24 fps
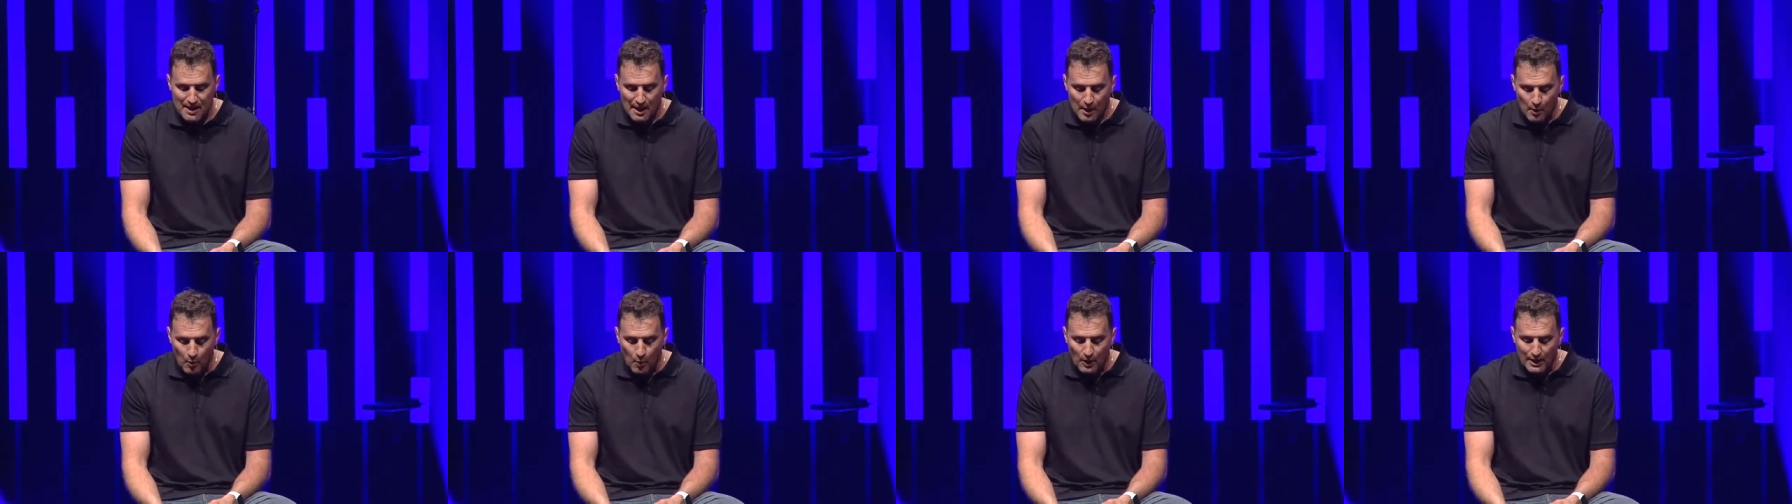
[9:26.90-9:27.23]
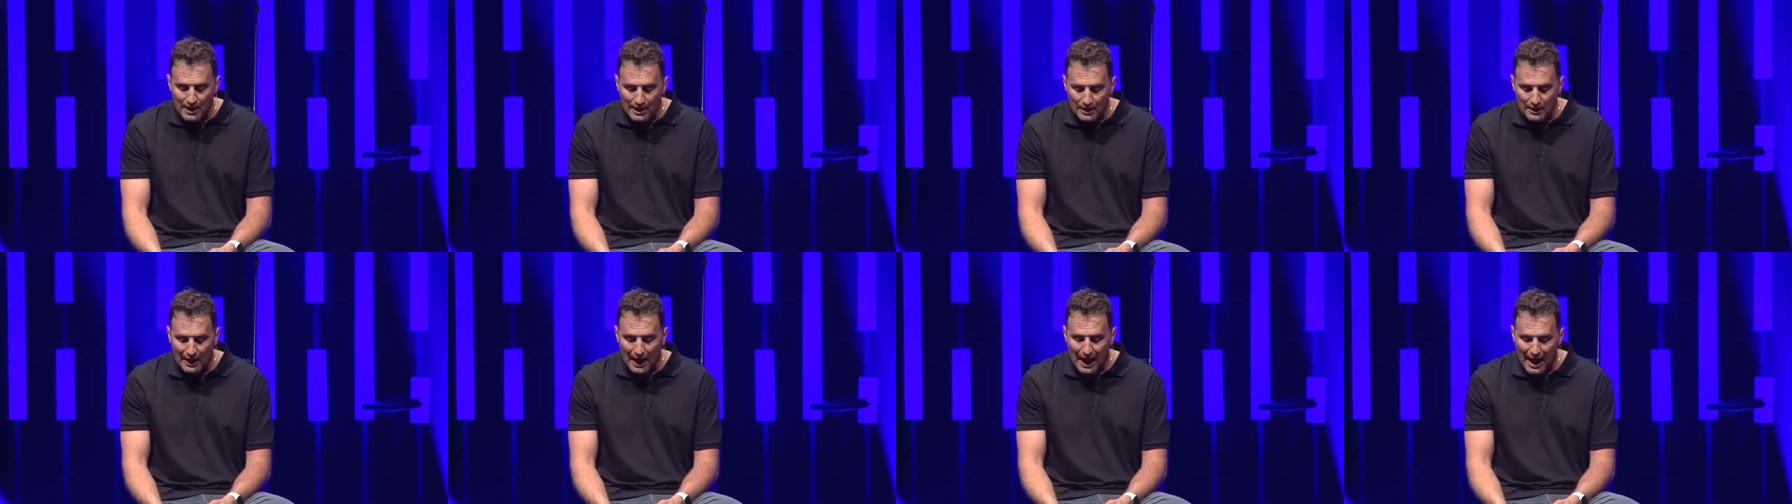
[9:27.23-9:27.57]
And
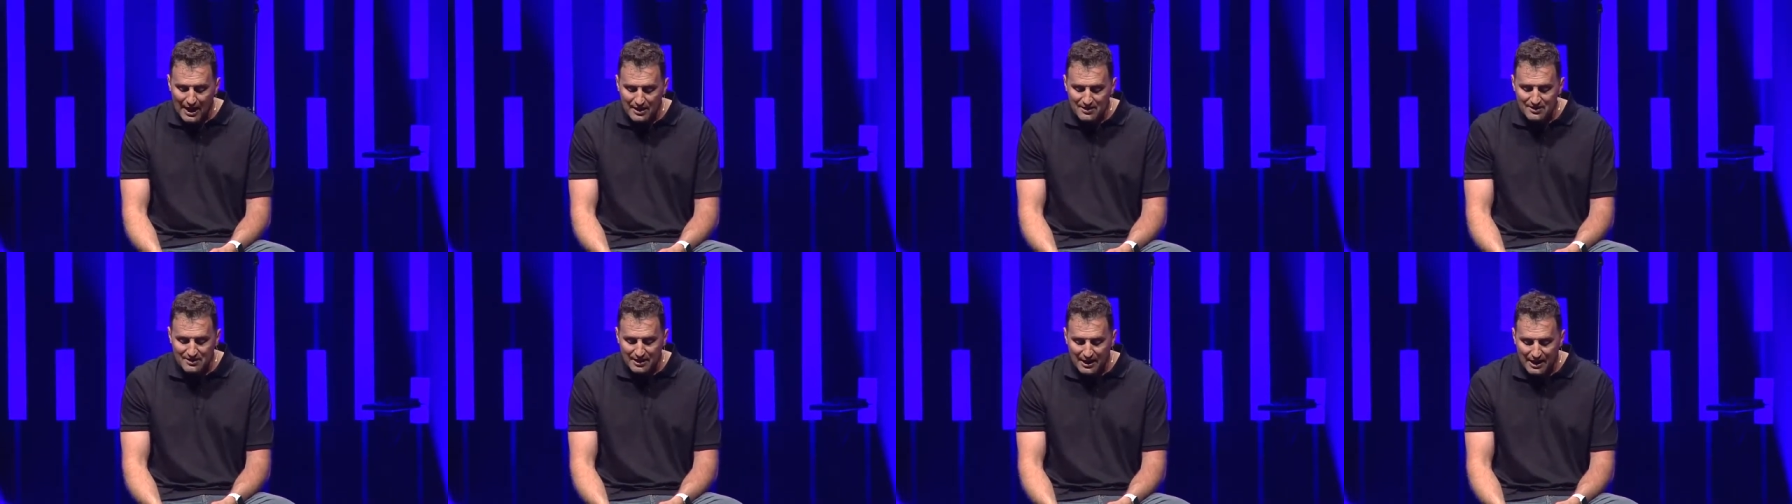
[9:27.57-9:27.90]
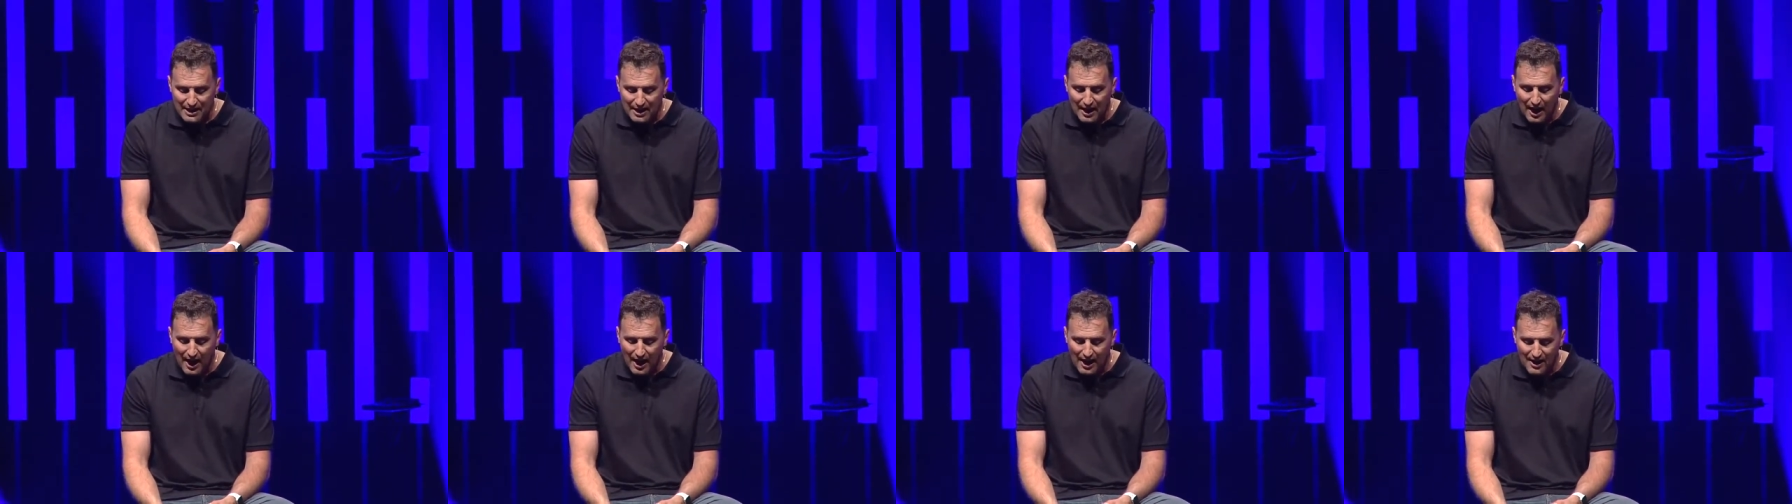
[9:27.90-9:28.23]
what he lacks
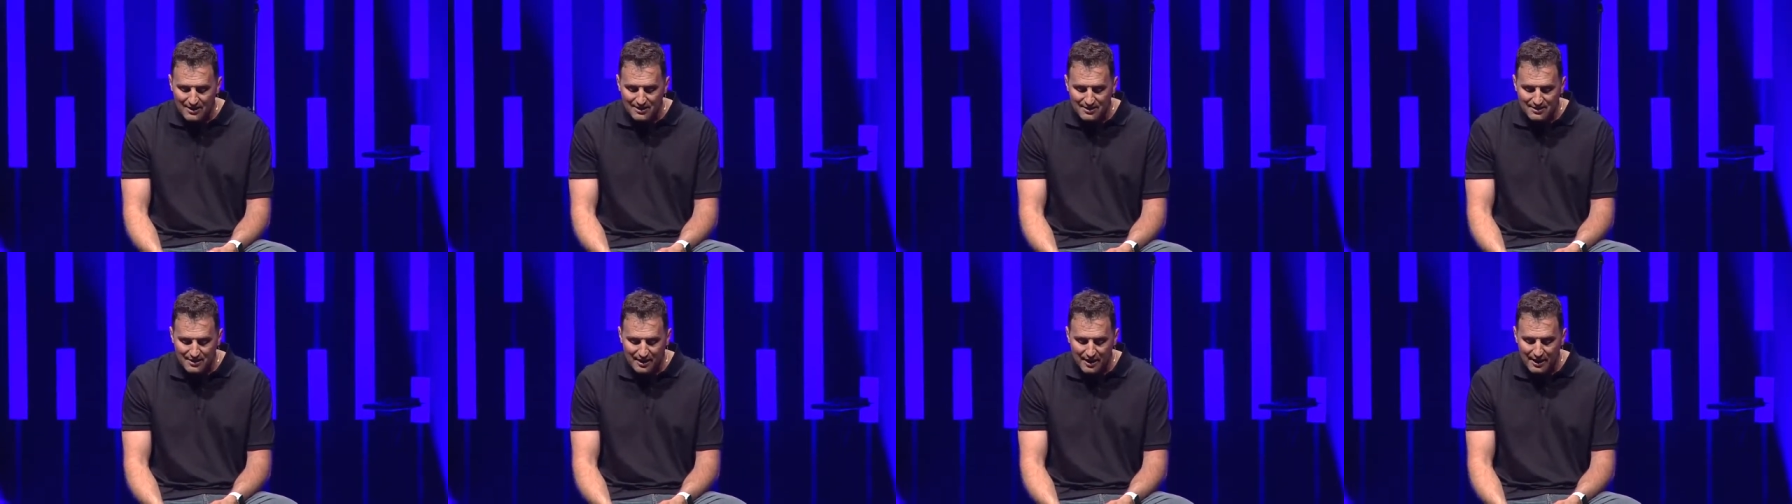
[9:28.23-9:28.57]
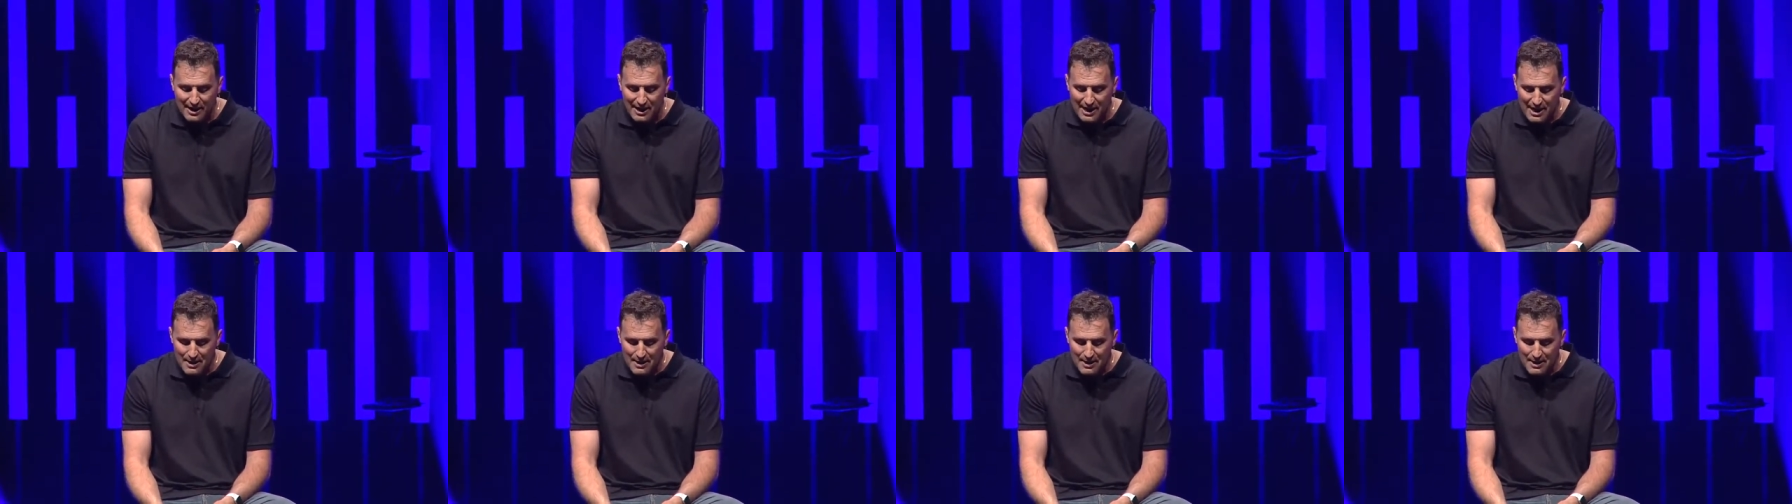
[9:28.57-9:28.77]
in eyesight,